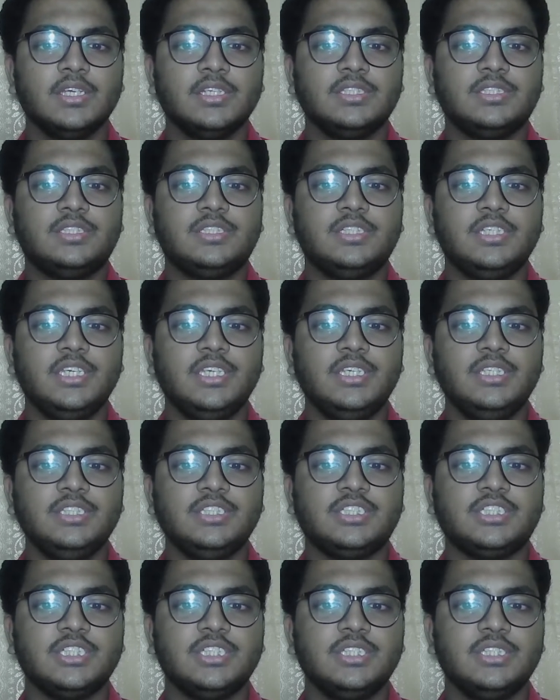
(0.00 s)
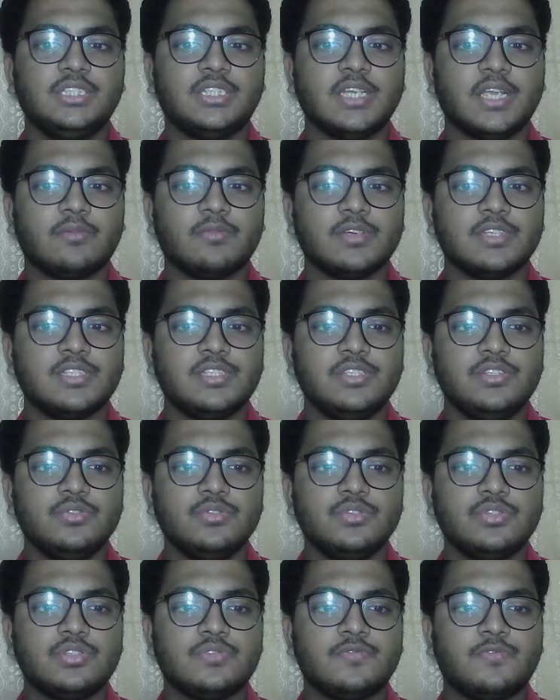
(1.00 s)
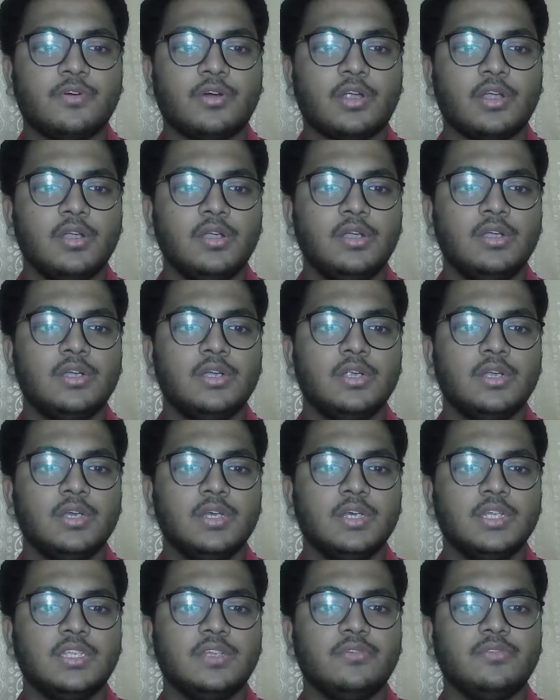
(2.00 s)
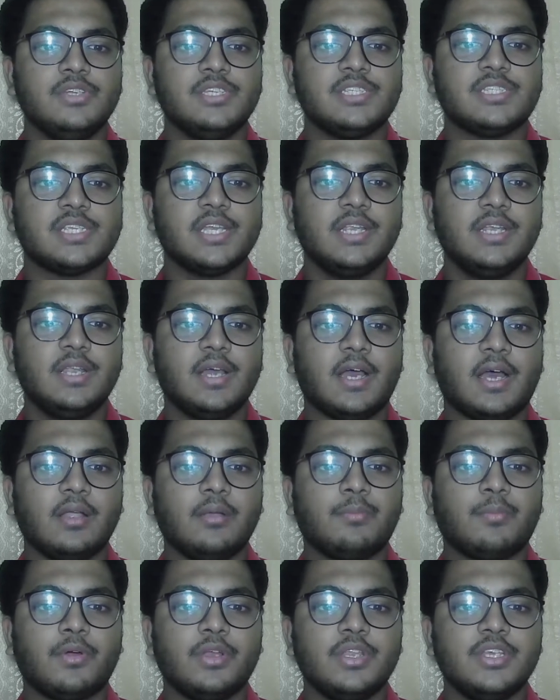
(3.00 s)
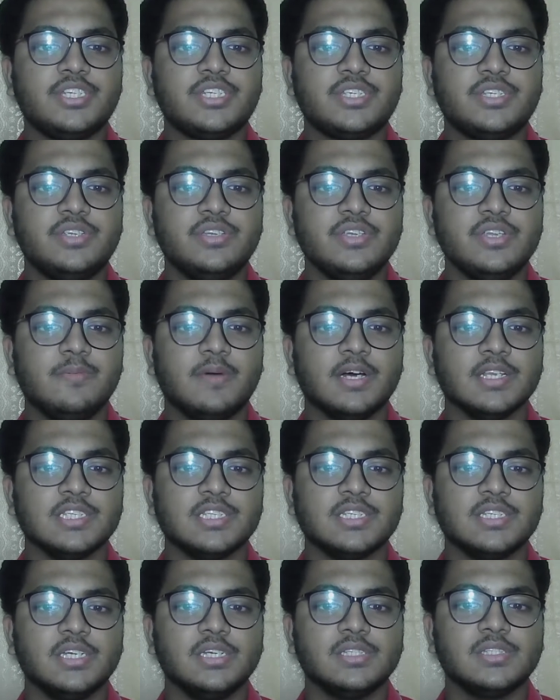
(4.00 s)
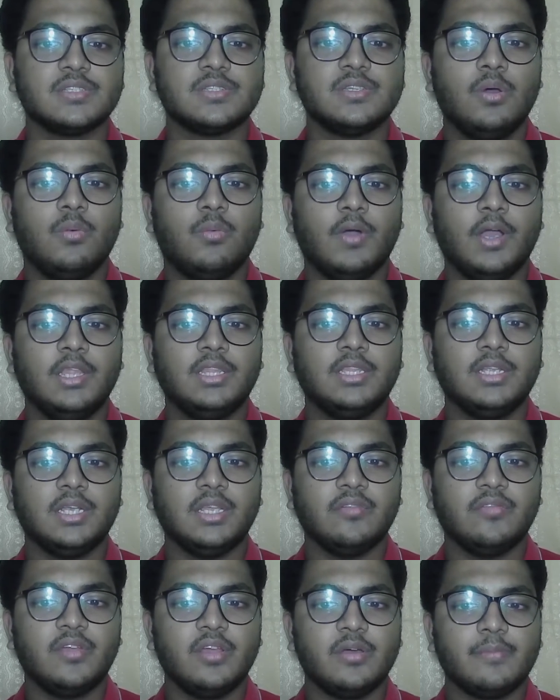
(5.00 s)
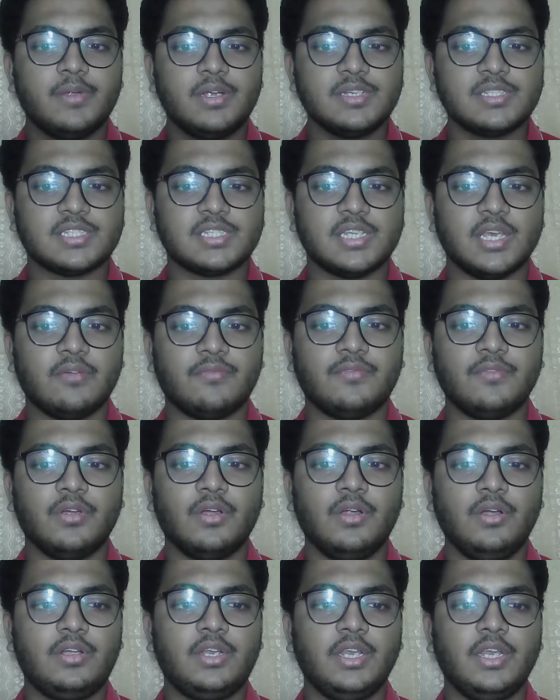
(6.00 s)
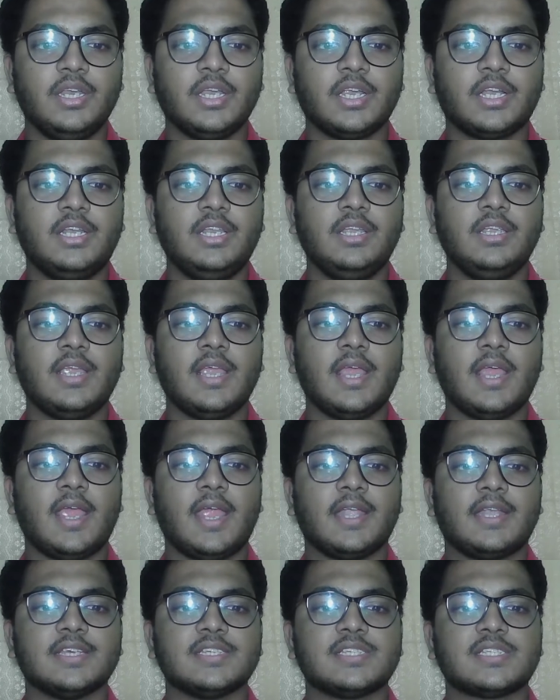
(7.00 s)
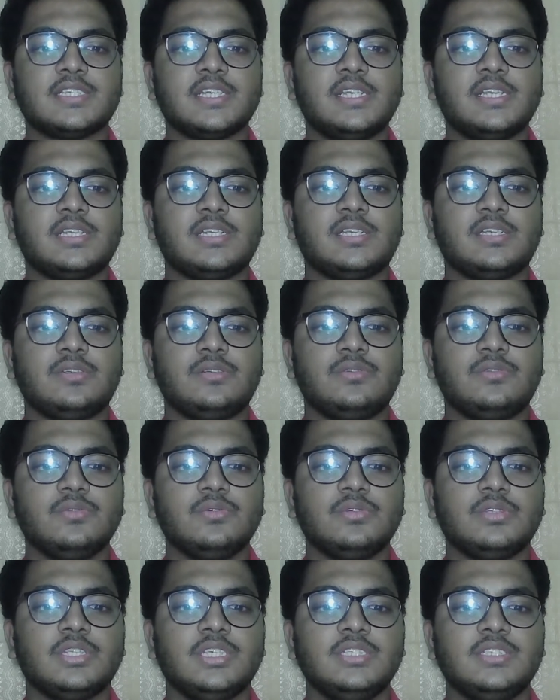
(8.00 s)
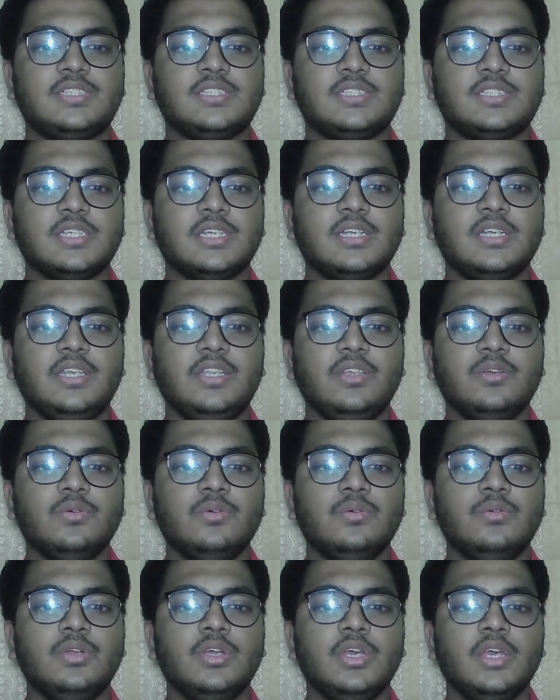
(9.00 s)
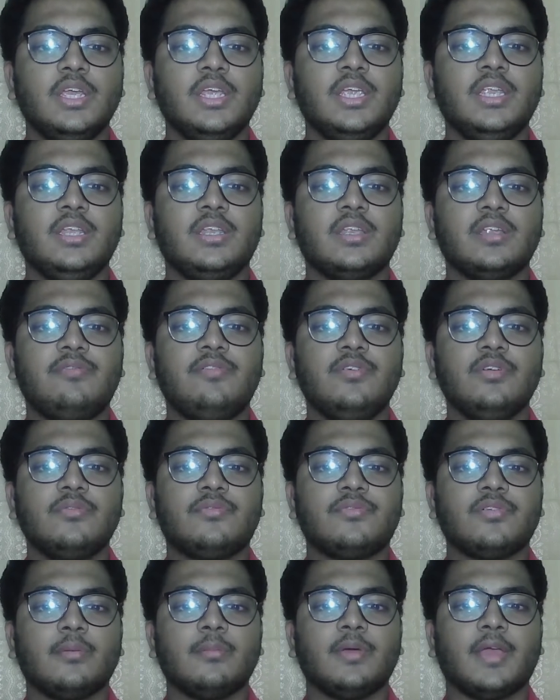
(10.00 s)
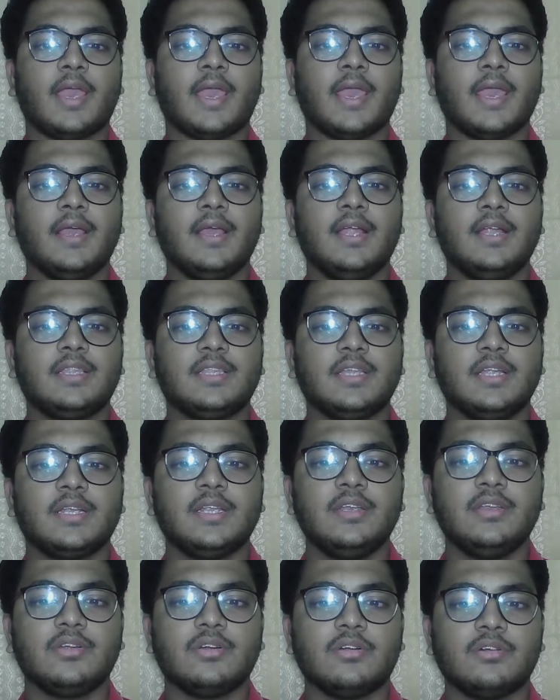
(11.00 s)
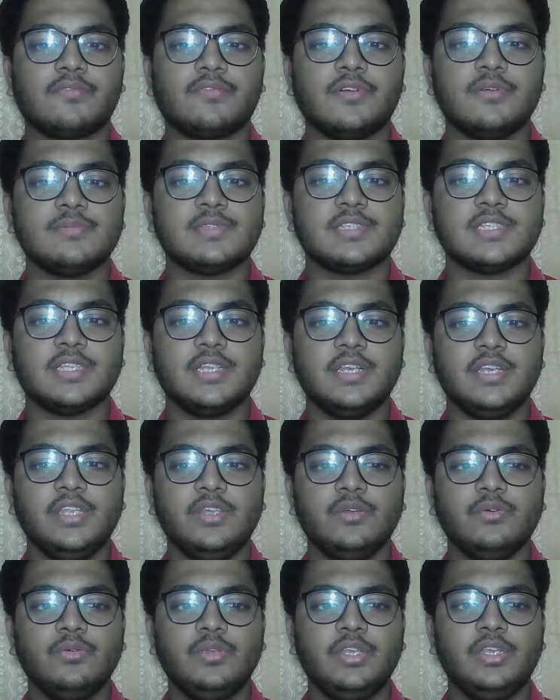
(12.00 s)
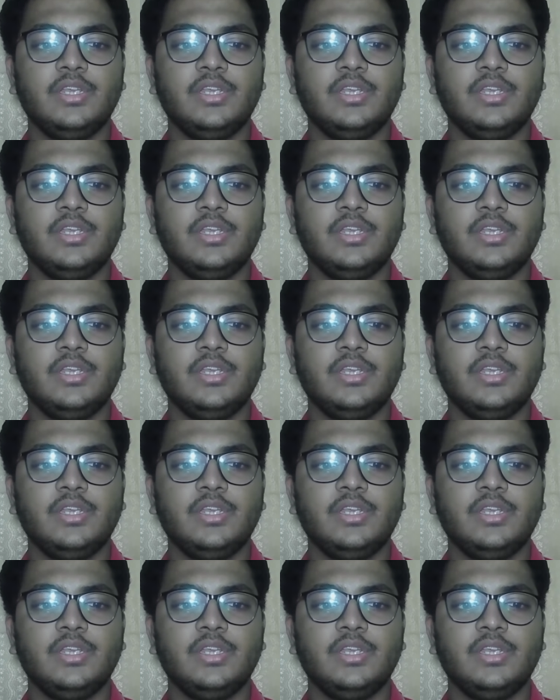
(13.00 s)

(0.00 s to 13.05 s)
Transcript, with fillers: three engine that was used for the recent unpolished remasters. While the developers have not directly attested to this, the new interview from Hangar thirteen confirms that the new